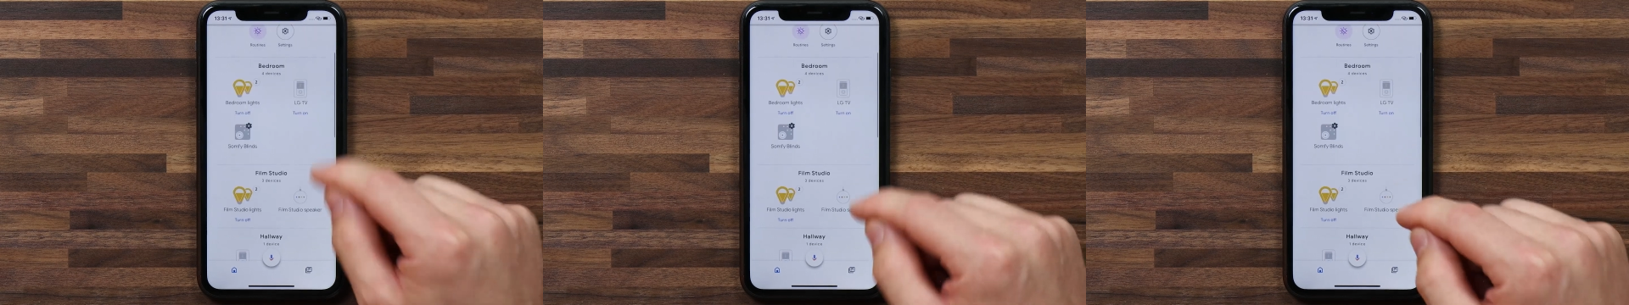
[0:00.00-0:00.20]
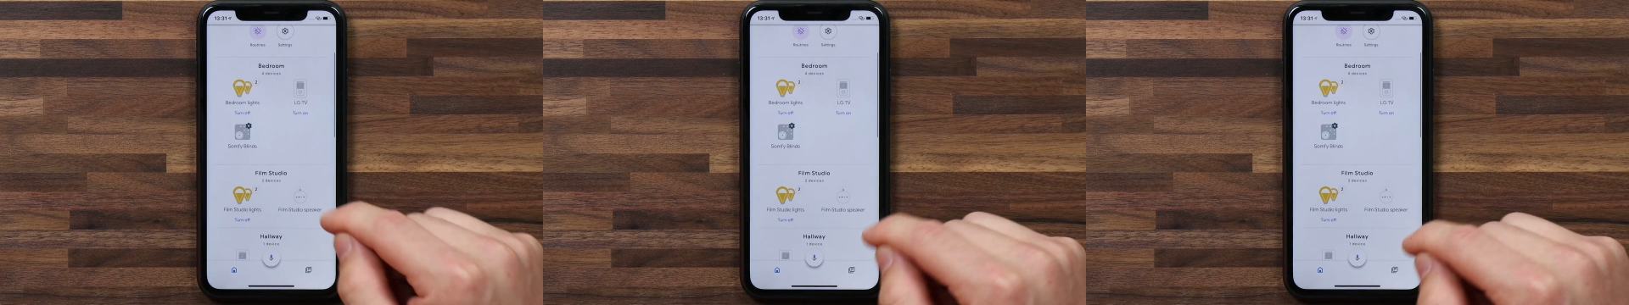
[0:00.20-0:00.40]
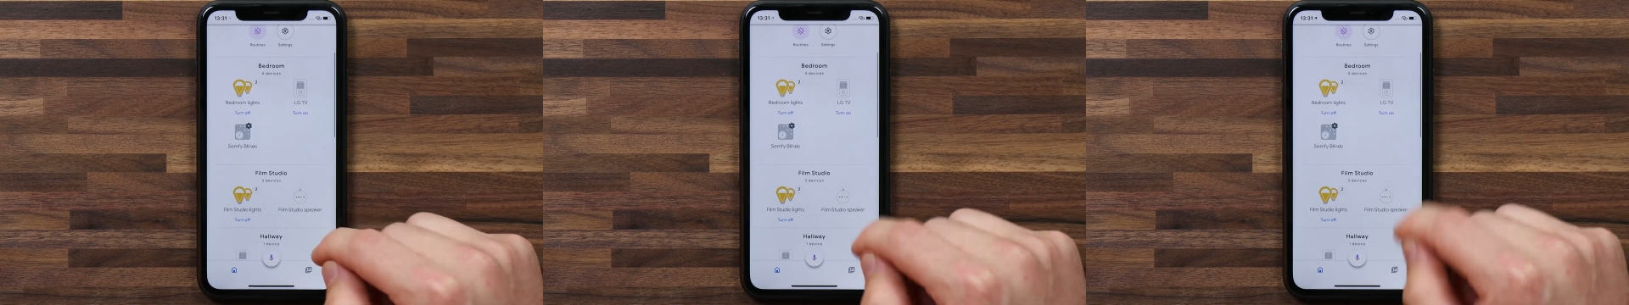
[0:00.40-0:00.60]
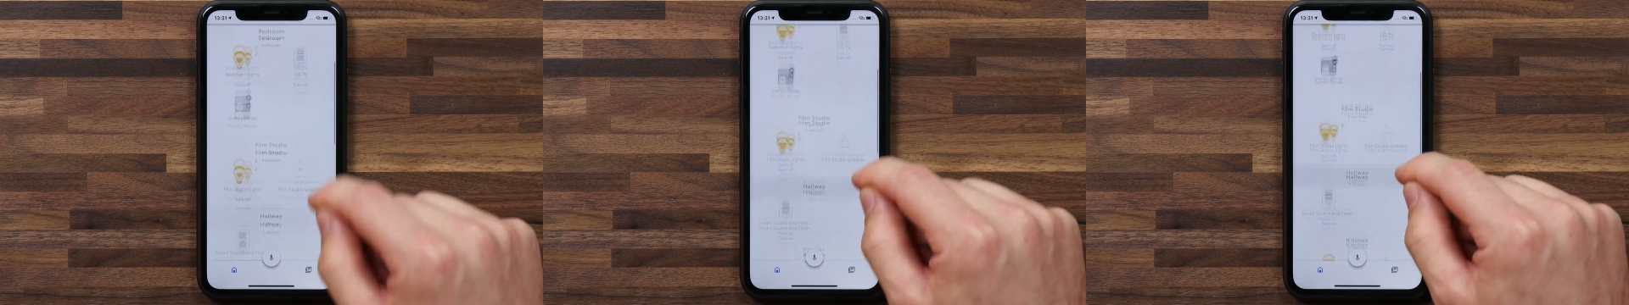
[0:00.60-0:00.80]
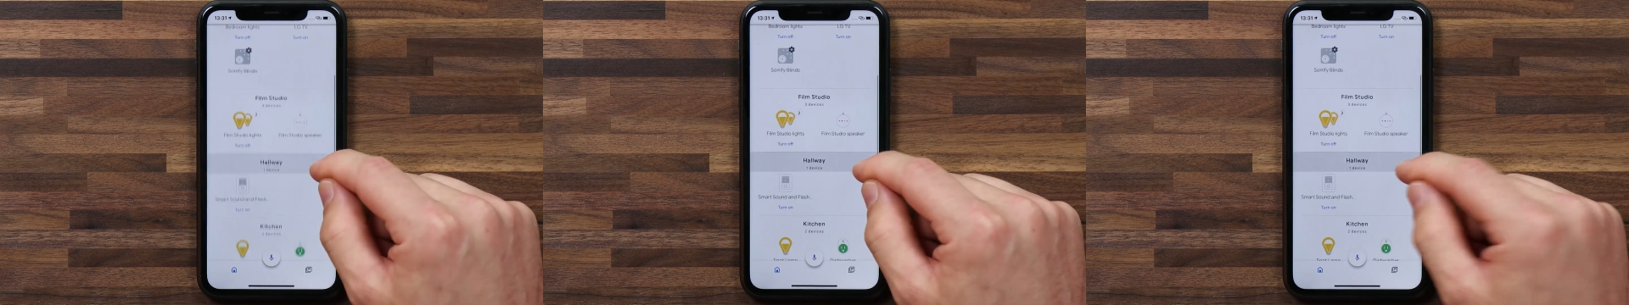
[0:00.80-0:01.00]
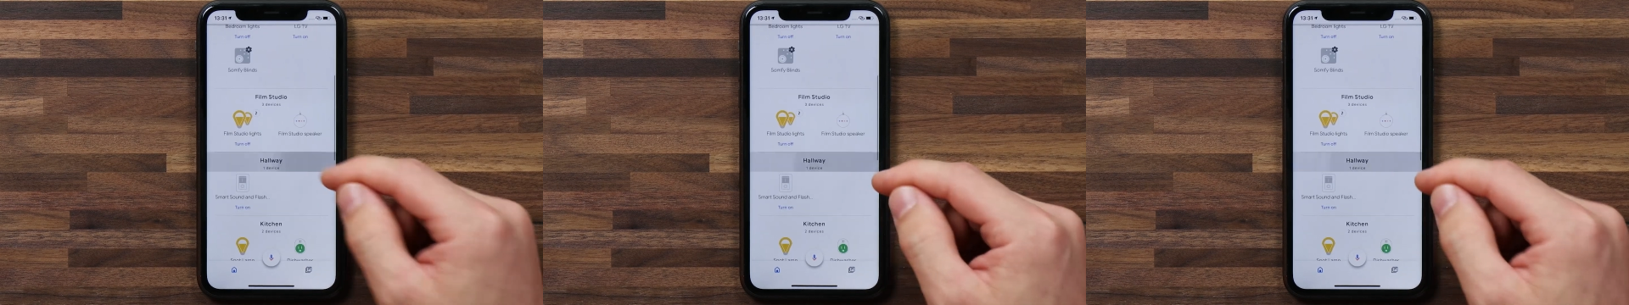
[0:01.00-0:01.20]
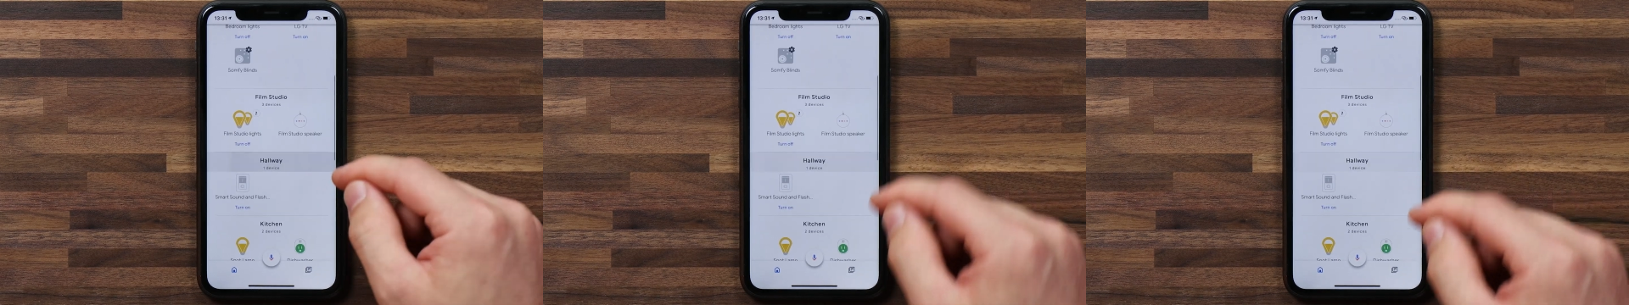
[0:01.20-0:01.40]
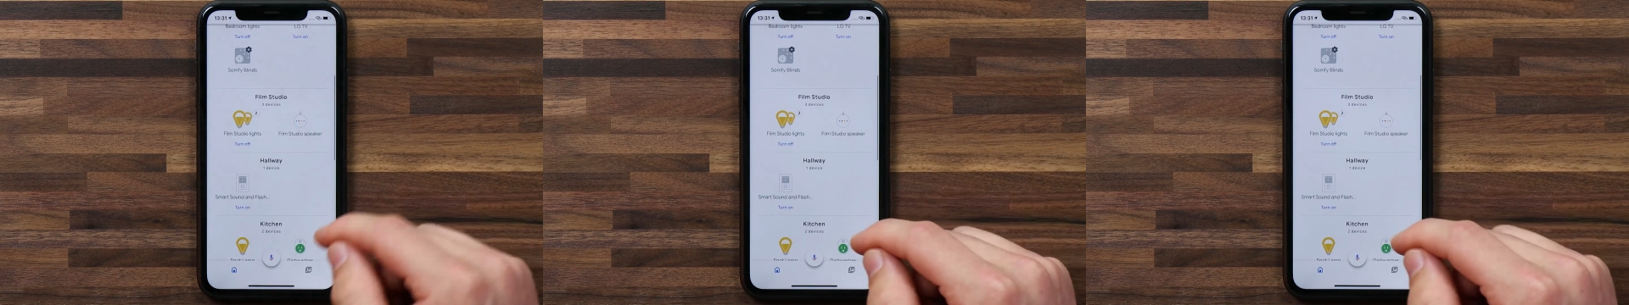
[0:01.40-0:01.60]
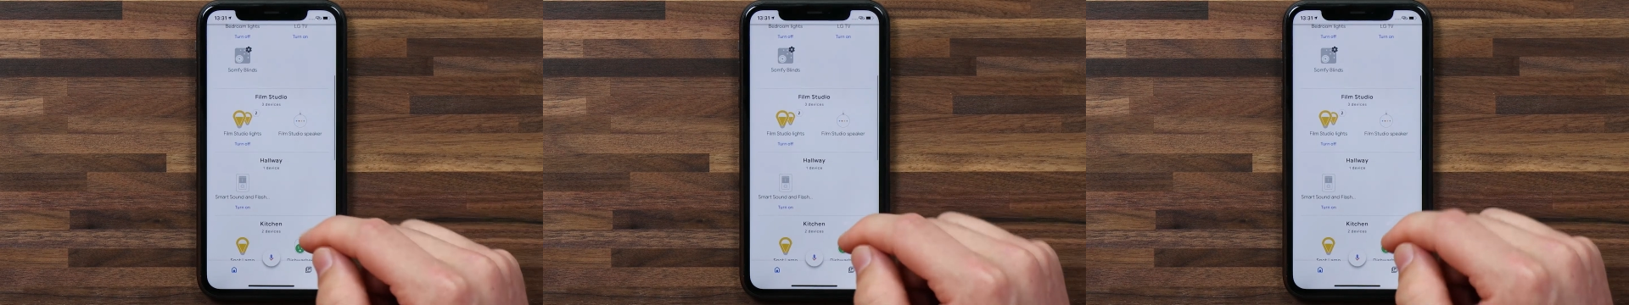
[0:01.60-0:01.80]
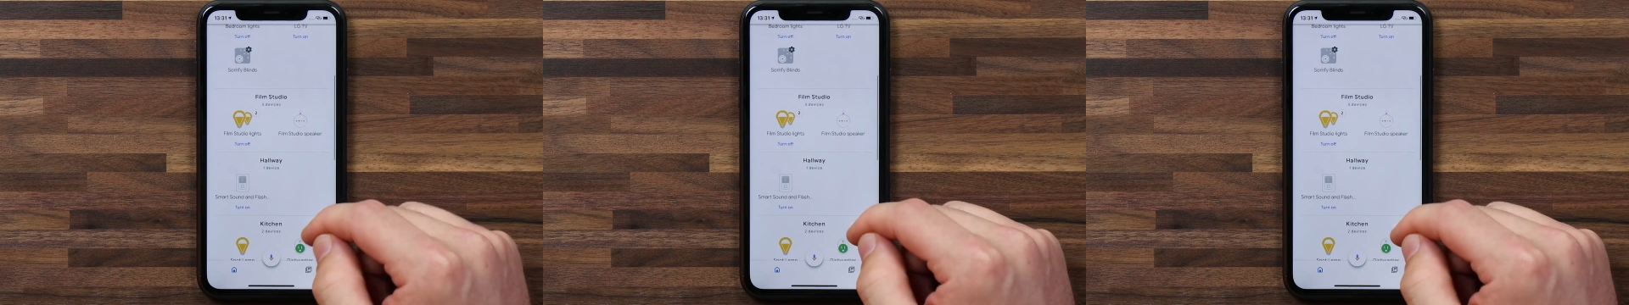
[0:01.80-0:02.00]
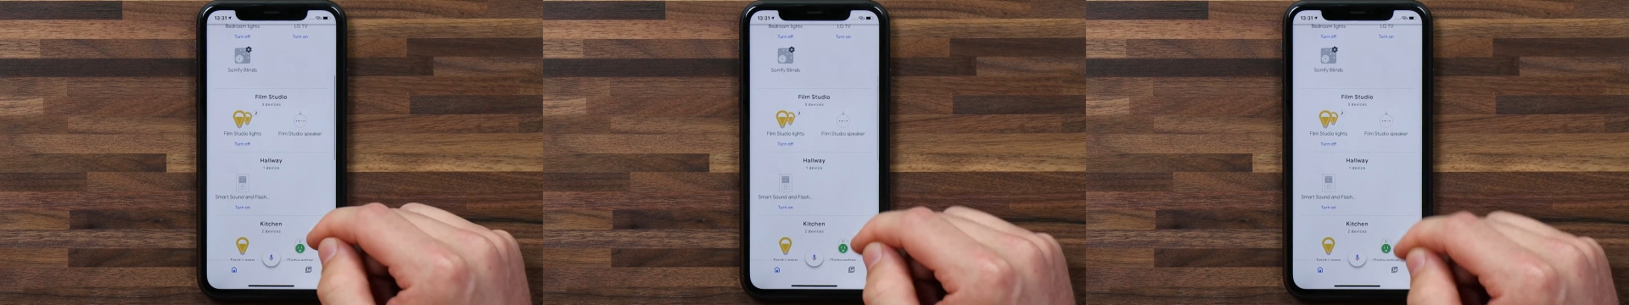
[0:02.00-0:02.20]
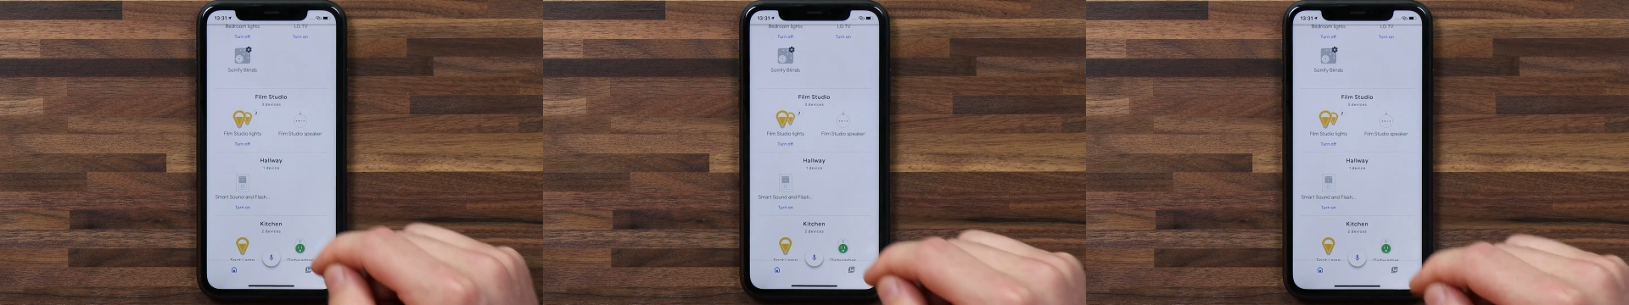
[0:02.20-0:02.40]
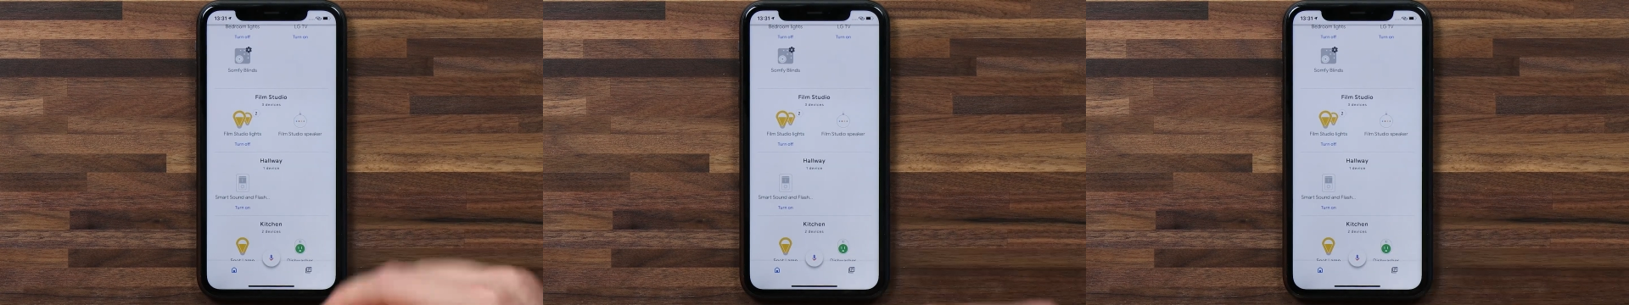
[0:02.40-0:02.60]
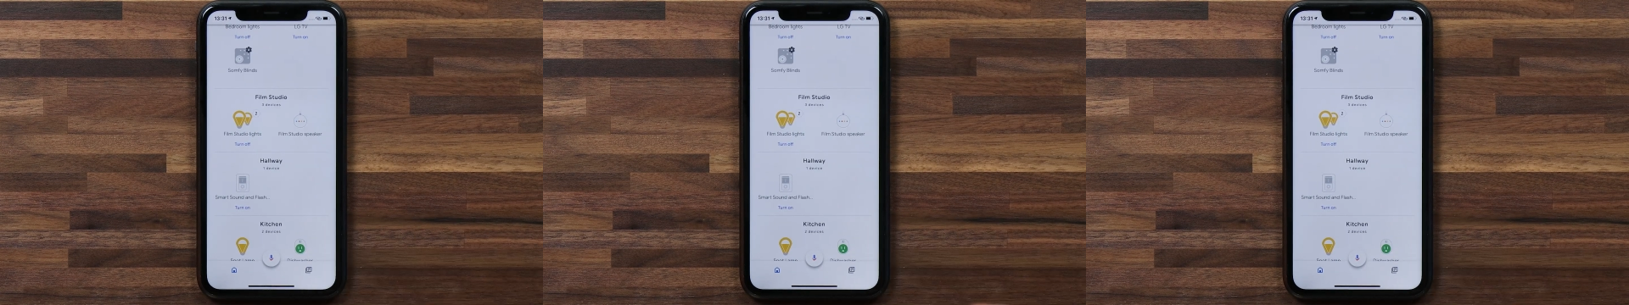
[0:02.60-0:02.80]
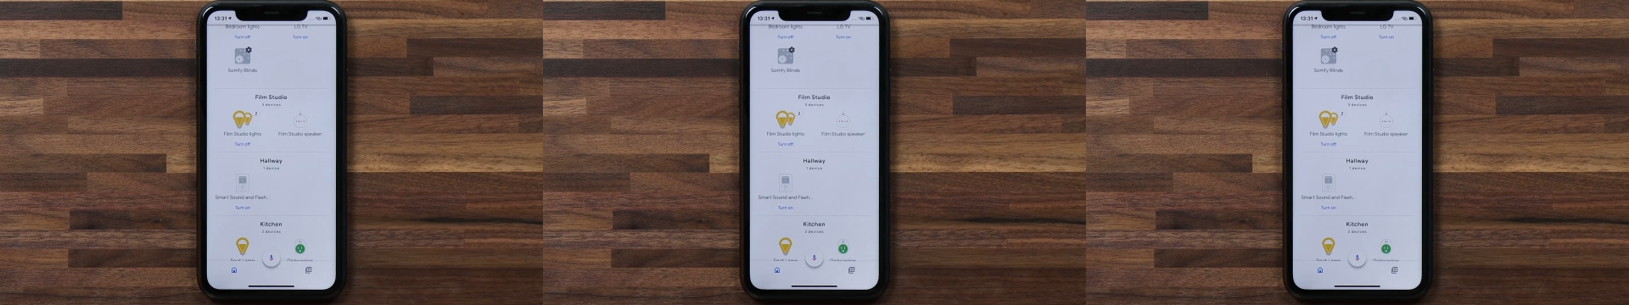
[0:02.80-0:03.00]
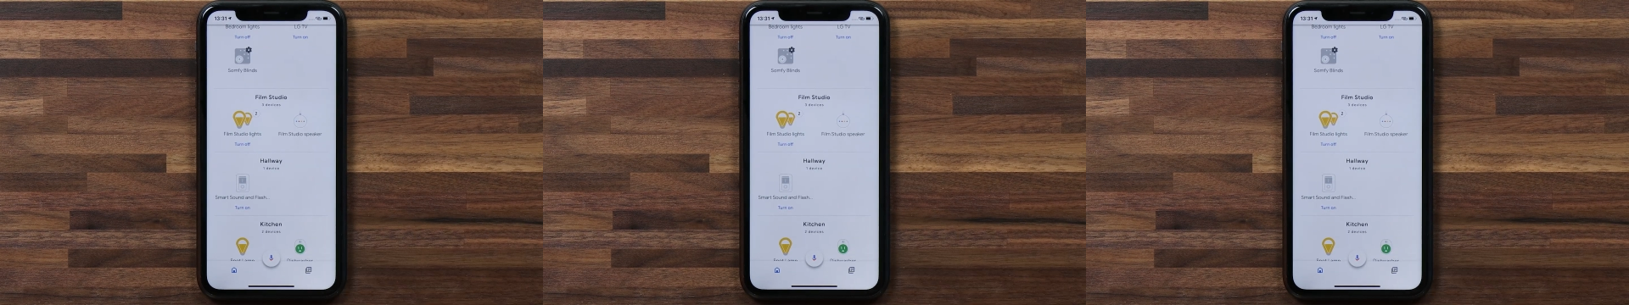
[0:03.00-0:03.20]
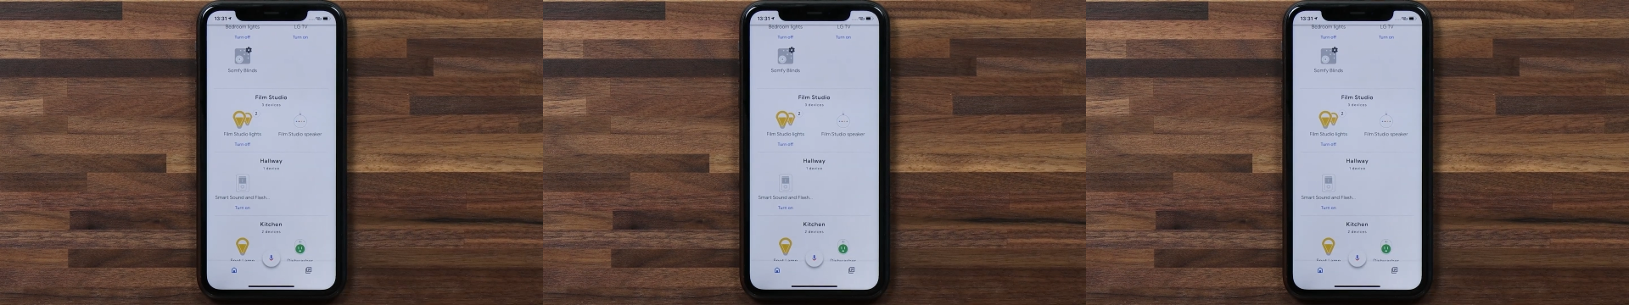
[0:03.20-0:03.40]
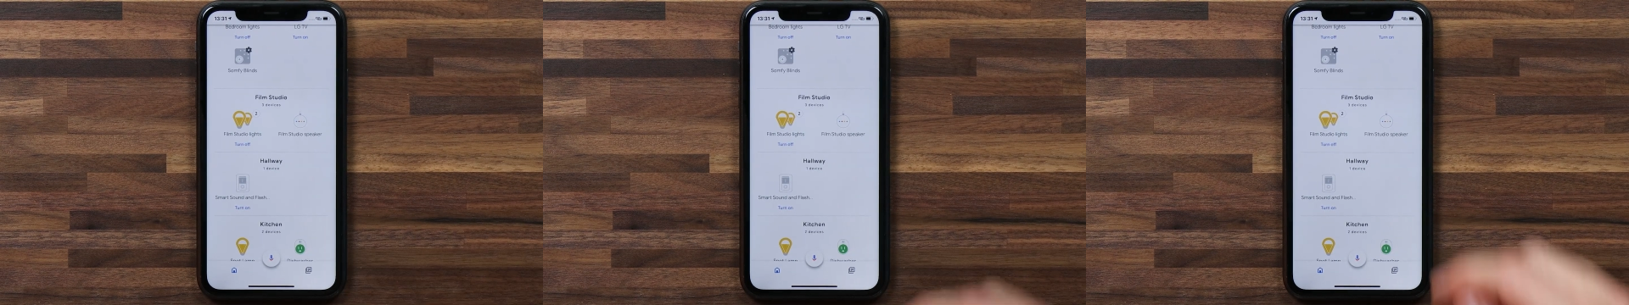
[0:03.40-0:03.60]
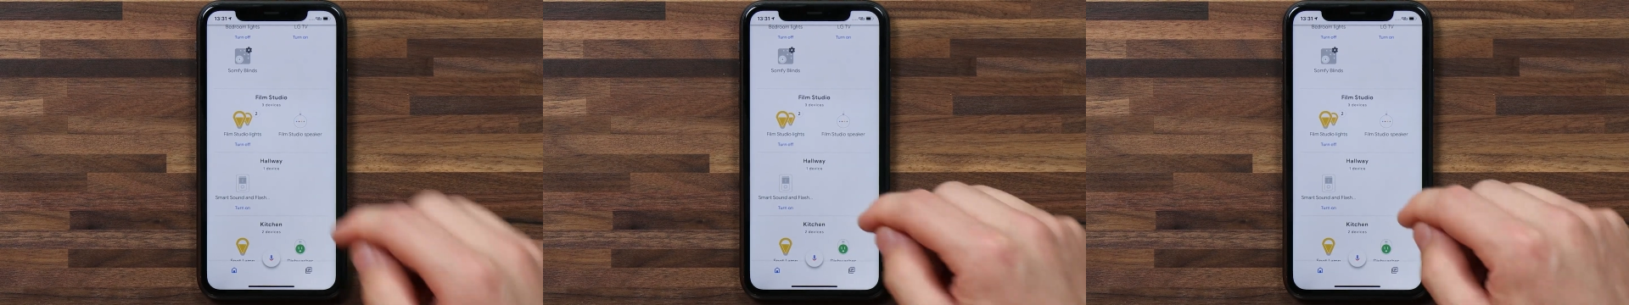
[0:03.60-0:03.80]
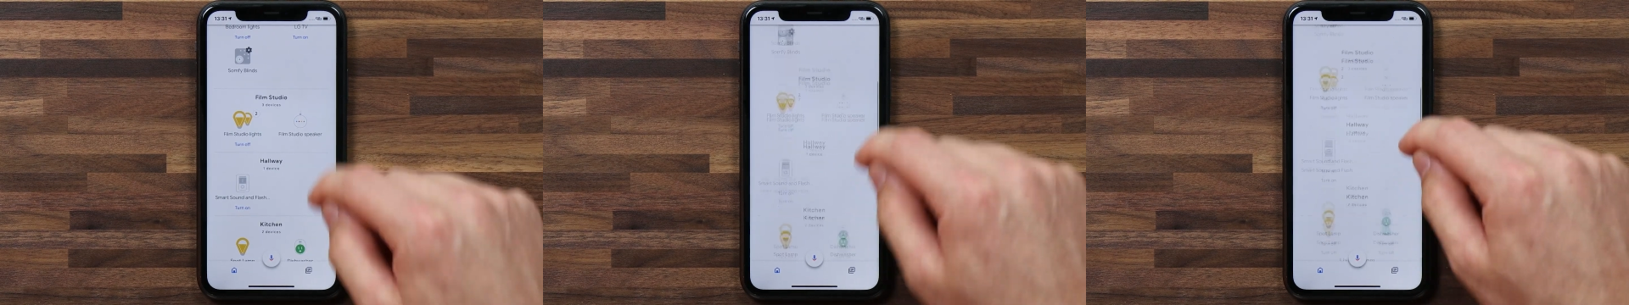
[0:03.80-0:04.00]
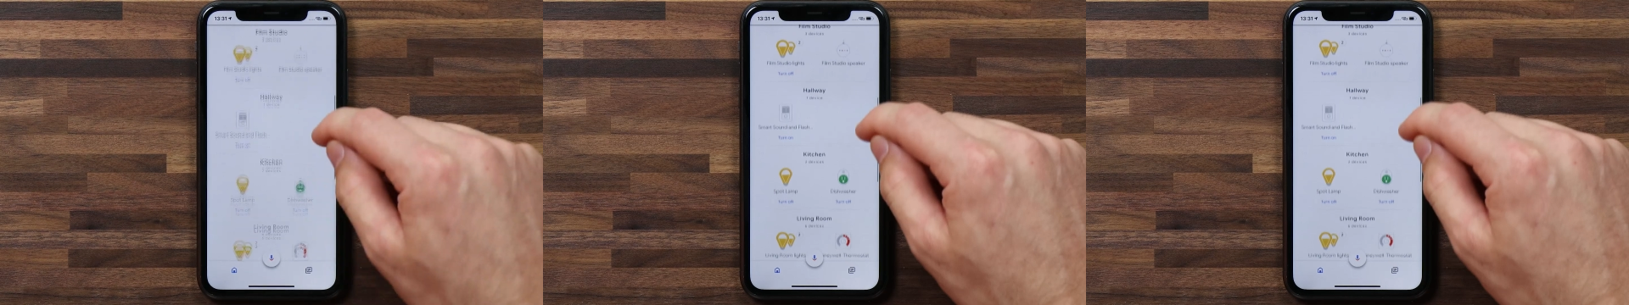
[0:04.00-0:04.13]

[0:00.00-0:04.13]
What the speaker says: No face is visible, so there are no lips to read.